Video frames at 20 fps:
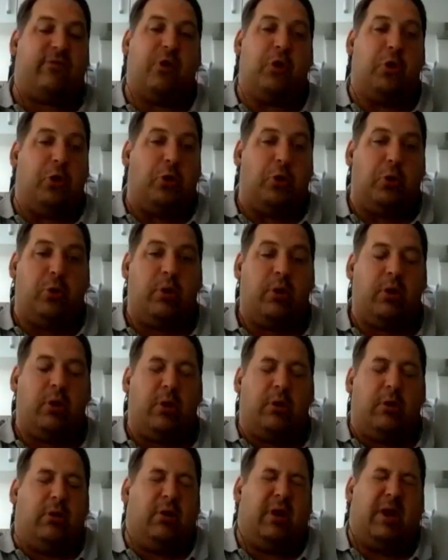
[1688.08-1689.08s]
to
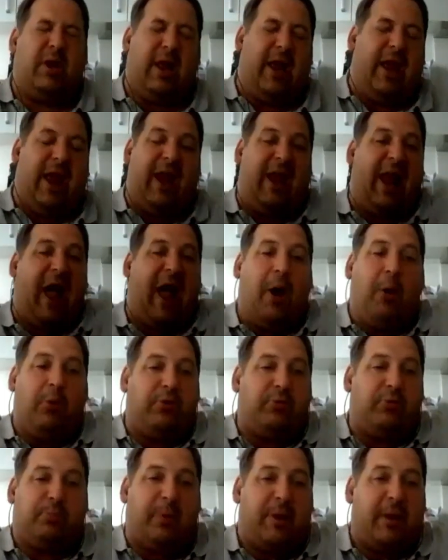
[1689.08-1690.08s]
an
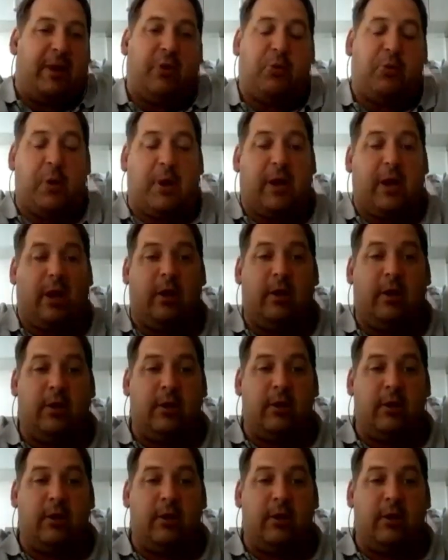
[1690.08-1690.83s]
hour being quicker.